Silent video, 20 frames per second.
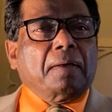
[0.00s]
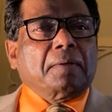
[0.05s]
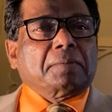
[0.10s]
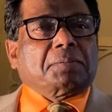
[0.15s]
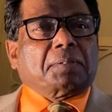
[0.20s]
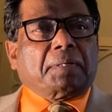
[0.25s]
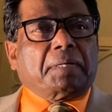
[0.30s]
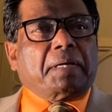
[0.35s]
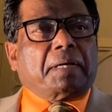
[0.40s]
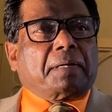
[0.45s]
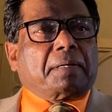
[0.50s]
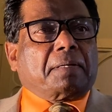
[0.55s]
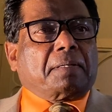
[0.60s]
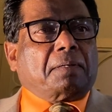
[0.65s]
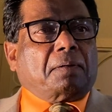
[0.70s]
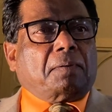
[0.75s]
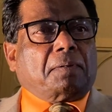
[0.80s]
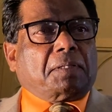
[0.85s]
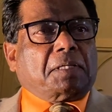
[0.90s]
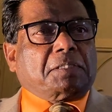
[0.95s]
So here,
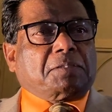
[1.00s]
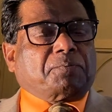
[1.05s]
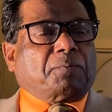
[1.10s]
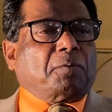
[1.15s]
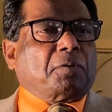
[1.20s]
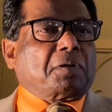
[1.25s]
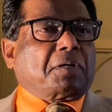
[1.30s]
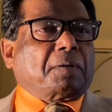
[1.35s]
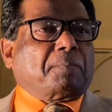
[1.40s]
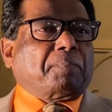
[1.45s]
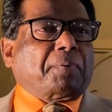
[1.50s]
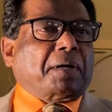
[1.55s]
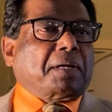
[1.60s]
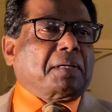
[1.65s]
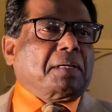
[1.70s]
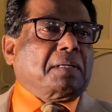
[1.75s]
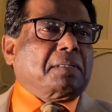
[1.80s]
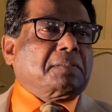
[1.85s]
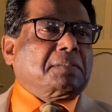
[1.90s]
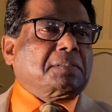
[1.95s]
all these four
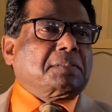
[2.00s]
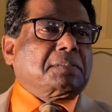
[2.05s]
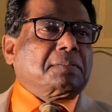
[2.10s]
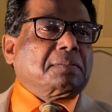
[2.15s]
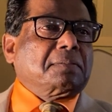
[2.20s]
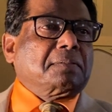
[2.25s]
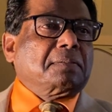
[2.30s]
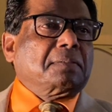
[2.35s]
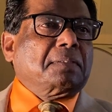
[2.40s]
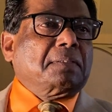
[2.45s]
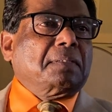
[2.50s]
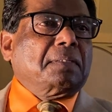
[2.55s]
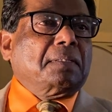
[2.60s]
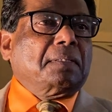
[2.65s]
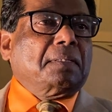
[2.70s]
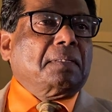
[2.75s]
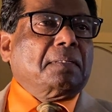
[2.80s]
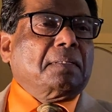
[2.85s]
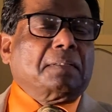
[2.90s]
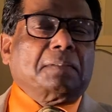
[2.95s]
companions,
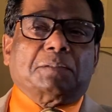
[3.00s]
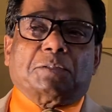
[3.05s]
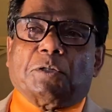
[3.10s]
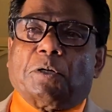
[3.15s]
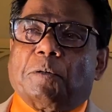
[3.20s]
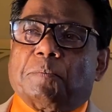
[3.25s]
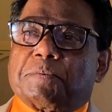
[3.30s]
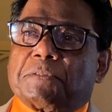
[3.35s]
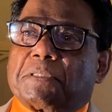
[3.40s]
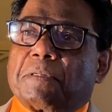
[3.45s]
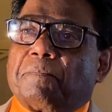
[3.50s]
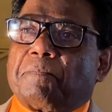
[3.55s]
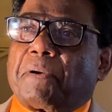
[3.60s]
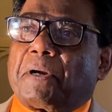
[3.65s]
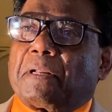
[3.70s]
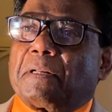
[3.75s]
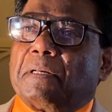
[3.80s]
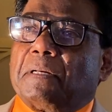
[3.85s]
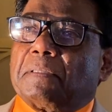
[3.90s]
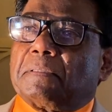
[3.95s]
Job's
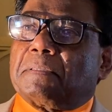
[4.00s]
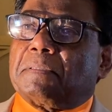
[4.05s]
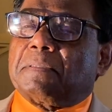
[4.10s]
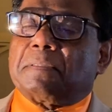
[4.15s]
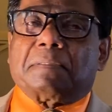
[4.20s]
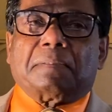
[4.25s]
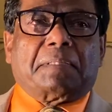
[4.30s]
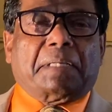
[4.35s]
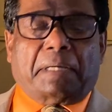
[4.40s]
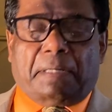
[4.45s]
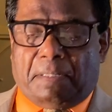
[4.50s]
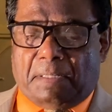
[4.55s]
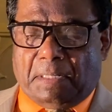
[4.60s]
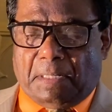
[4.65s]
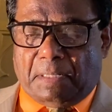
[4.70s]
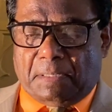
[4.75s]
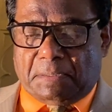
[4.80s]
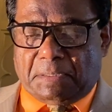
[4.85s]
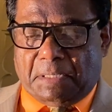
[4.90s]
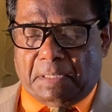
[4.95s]
companions, they
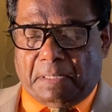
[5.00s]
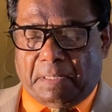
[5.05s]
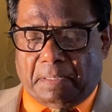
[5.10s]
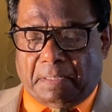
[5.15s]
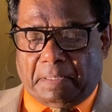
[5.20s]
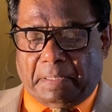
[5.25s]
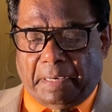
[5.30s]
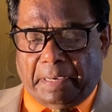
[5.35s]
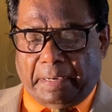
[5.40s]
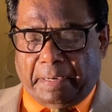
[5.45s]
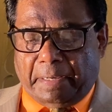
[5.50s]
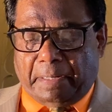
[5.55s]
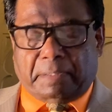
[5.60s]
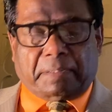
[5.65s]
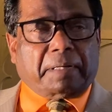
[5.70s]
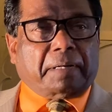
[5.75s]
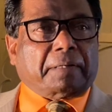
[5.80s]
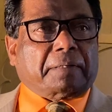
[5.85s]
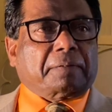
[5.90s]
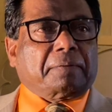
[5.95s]
indulged in a gang
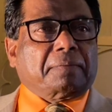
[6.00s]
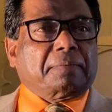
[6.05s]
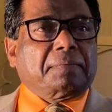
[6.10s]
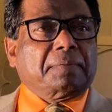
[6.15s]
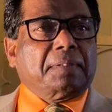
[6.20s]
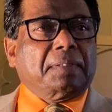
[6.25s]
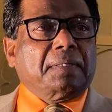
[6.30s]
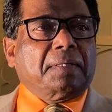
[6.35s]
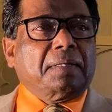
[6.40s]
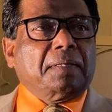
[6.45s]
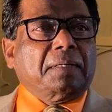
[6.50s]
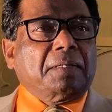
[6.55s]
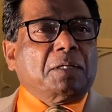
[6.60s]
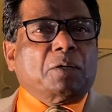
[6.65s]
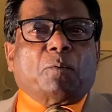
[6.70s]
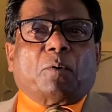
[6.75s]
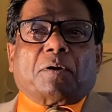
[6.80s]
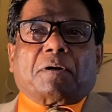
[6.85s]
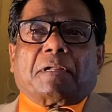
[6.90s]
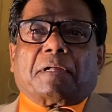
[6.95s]
attack. You, know. you
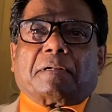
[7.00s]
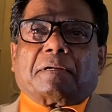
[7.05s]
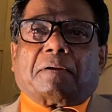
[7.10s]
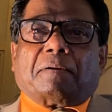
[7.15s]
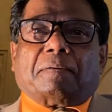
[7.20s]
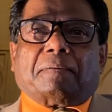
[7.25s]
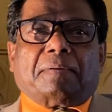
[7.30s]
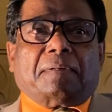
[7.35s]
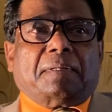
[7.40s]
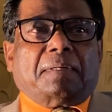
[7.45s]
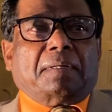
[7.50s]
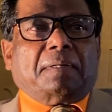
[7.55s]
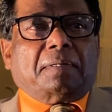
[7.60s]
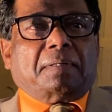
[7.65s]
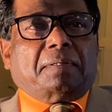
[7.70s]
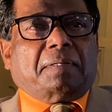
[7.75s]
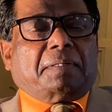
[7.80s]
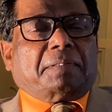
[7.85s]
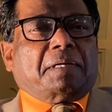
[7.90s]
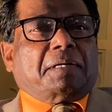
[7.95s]
wonder, you know,
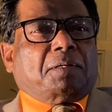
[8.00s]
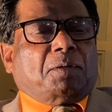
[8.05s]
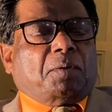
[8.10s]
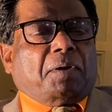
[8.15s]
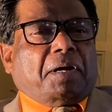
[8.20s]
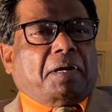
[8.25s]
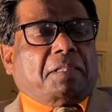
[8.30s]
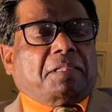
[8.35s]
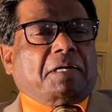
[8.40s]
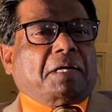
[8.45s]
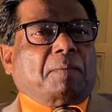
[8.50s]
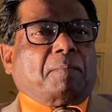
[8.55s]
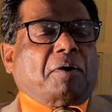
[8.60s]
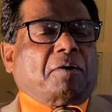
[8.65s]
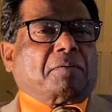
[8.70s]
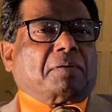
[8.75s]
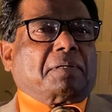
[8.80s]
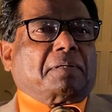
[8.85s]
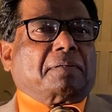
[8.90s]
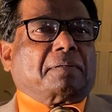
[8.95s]
did they do anything
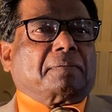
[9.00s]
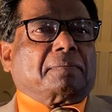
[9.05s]
about it?